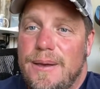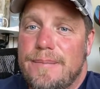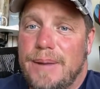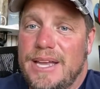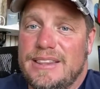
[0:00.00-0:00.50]

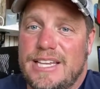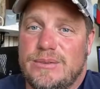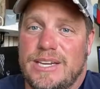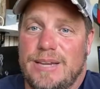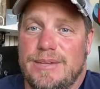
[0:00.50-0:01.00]
But that's what
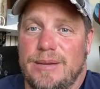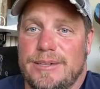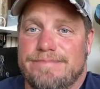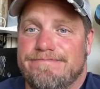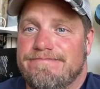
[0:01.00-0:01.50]
the kid told me.
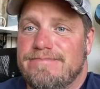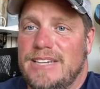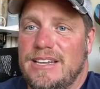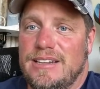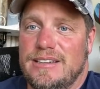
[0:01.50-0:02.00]

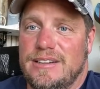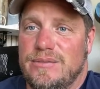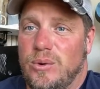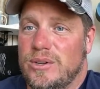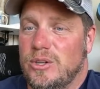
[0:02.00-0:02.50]
And uh,
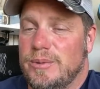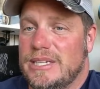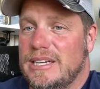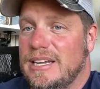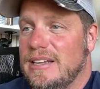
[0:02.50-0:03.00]
Ford told me
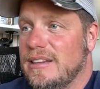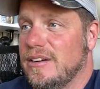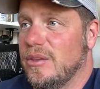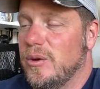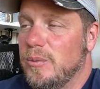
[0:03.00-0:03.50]
today that
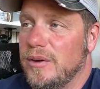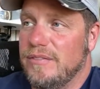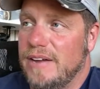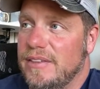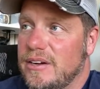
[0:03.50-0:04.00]
their three point
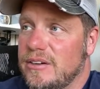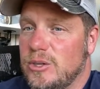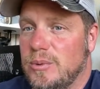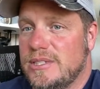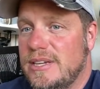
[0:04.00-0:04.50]
five liter and two
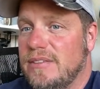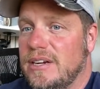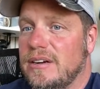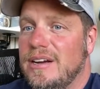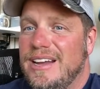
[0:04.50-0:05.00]
point seven
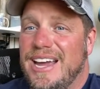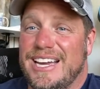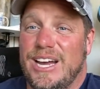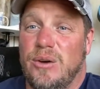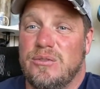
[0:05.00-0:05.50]
liter
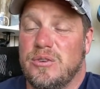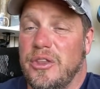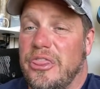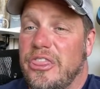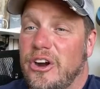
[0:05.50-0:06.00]
account
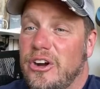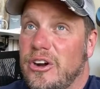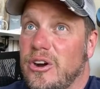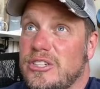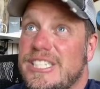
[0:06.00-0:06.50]
for
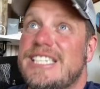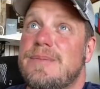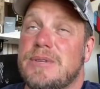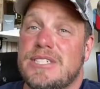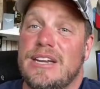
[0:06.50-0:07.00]
thirty, or
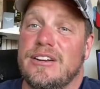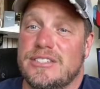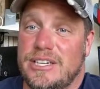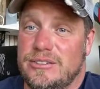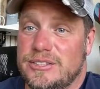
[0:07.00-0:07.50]
sixty percent
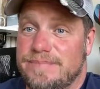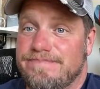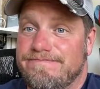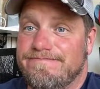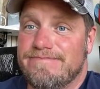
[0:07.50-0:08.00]
of their
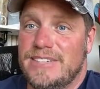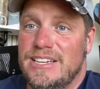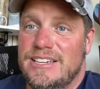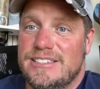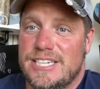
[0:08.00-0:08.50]
sales.
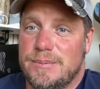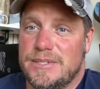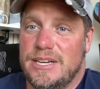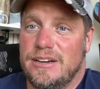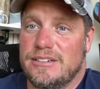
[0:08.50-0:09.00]
sixty
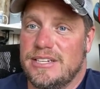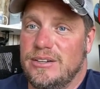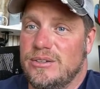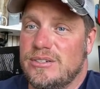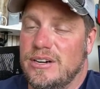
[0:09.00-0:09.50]
percent of their
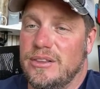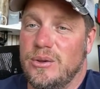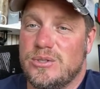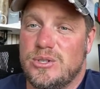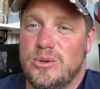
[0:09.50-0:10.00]
sales are
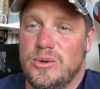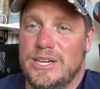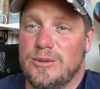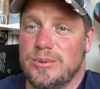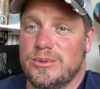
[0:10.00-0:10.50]
those two
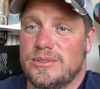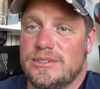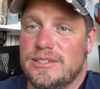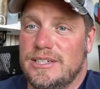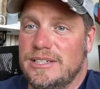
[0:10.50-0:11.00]

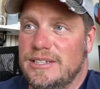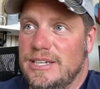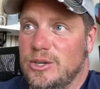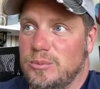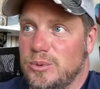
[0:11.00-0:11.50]
EcoBoosts.
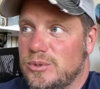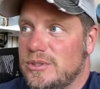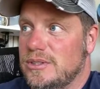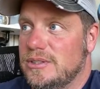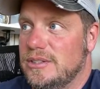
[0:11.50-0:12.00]

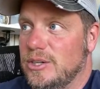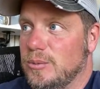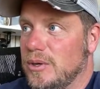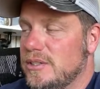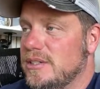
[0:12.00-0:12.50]
EcoBoost.
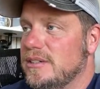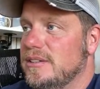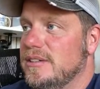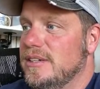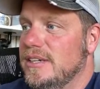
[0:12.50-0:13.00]
EcoBoost?
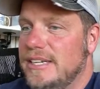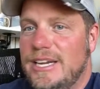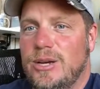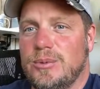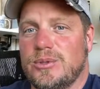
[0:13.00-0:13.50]

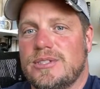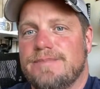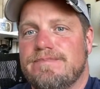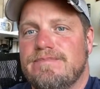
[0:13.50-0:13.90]
EcoBoost.